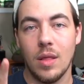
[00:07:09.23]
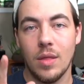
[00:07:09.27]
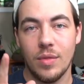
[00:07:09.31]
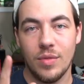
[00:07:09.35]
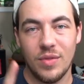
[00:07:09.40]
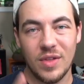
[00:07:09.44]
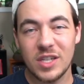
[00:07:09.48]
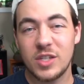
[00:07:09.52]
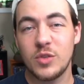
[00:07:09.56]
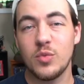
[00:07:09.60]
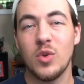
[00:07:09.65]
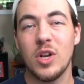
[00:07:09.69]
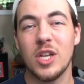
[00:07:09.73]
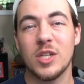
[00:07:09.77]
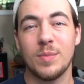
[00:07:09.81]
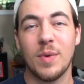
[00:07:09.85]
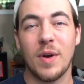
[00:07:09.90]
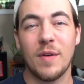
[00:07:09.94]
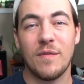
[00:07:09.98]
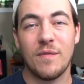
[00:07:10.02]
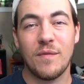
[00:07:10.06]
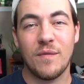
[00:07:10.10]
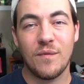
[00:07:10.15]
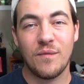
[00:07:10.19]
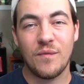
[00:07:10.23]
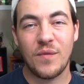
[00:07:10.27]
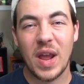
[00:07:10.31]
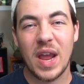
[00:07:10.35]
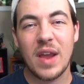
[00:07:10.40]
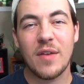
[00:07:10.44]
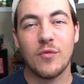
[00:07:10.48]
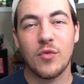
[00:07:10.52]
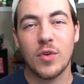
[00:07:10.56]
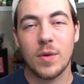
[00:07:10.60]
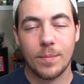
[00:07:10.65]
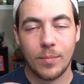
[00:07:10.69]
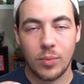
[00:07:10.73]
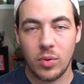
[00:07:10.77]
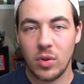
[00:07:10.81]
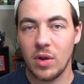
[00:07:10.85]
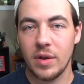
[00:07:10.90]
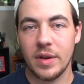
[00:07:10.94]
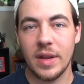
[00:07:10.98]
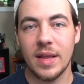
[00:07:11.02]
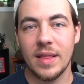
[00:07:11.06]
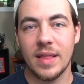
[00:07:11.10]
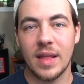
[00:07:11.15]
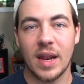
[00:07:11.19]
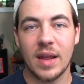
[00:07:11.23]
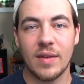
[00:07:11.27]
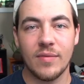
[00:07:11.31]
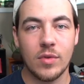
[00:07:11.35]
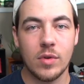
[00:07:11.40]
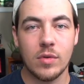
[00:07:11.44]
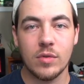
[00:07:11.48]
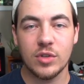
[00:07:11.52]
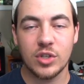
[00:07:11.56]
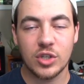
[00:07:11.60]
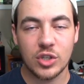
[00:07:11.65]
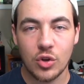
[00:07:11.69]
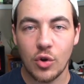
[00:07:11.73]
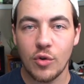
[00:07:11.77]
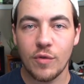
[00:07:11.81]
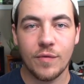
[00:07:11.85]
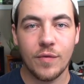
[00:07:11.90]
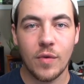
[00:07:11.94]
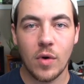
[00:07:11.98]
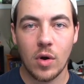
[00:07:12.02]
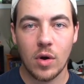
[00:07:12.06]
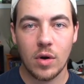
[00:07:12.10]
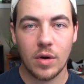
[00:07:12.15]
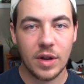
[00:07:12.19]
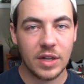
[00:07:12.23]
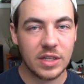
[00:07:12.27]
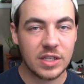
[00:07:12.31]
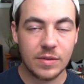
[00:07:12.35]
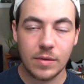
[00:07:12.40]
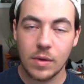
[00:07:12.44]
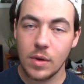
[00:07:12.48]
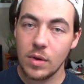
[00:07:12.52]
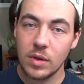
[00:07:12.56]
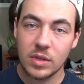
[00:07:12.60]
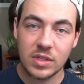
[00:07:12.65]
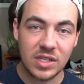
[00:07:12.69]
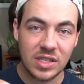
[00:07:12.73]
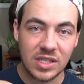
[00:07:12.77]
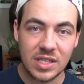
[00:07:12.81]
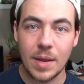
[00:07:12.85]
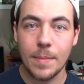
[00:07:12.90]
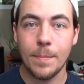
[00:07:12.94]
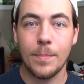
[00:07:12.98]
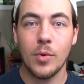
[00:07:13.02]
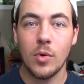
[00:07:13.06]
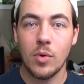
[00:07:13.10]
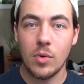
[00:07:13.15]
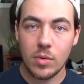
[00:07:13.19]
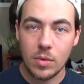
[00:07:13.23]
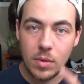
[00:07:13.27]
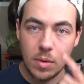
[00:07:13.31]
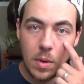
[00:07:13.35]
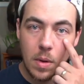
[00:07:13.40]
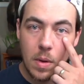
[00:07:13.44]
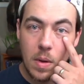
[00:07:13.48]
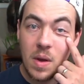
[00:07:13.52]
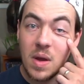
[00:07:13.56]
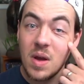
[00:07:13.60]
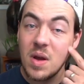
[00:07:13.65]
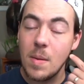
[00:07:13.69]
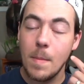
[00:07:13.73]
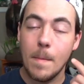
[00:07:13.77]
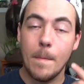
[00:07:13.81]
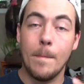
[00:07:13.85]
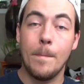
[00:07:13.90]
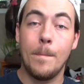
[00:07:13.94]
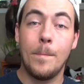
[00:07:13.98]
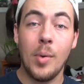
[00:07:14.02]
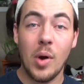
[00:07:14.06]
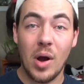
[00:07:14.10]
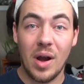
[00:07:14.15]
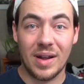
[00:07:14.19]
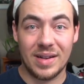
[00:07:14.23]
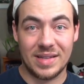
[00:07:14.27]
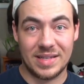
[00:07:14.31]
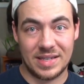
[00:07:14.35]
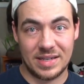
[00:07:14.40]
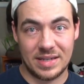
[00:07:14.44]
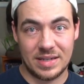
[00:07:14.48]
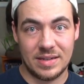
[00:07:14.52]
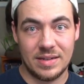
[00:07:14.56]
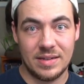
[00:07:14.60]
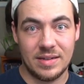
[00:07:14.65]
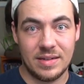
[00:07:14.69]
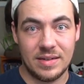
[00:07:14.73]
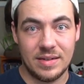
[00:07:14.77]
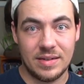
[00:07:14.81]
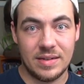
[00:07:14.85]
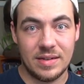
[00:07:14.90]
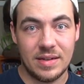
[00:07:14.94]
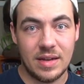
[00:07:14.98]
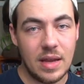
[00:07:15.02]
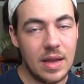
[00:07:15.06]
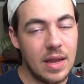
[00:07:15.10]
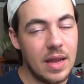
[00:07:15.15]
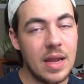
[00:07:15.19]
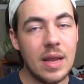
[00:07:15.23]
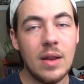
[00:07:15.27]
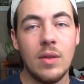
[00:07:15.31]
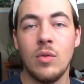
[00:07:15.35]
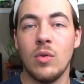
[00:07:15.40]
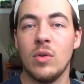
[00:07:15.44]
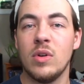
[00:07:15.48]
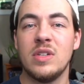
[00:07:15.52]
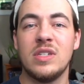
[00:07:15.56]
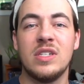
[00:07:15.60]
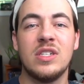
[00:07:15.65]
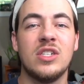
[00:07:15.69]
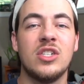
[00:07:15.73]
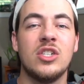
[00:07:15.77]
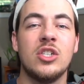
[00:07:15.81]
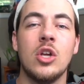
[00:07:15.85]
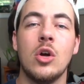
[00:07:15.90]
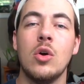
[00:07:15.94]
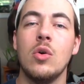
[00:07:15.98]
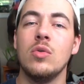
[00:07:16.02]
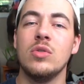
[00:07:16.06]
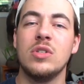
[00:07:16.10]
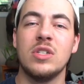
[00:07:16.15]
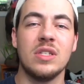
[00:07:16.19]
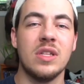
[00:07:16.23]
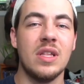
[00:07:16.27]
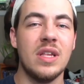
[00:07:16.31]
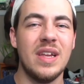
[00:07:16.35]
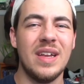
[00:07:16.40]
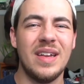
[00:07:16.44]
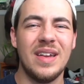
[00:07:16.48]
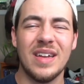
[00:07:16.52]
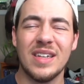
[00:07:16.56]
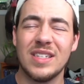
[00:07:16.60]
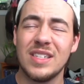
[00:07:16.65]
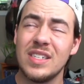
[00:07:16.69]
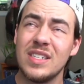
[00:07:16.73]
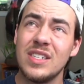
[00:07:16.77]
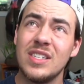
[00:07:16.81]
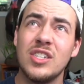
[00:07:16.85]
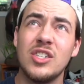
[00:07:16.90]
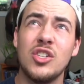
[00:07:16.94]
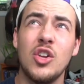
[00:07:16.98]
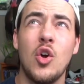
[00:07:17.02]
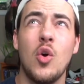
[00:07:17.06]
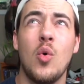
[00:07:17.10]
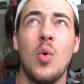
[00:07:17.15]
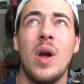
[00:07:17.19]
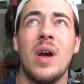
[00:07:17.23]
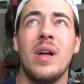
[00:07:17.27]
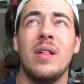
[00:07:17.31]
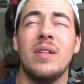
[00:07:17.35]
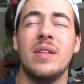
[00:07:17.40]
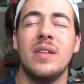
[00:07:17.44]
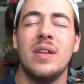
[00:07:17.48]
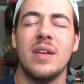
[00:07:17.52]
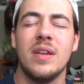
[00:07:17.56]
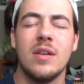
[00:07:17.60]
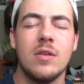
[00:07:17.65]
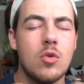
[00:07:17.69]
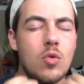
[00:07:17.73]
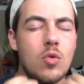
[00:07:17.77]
this one is my favorite plugin that I've used so far. It's simple, but it looks so sleek. It's so elegant.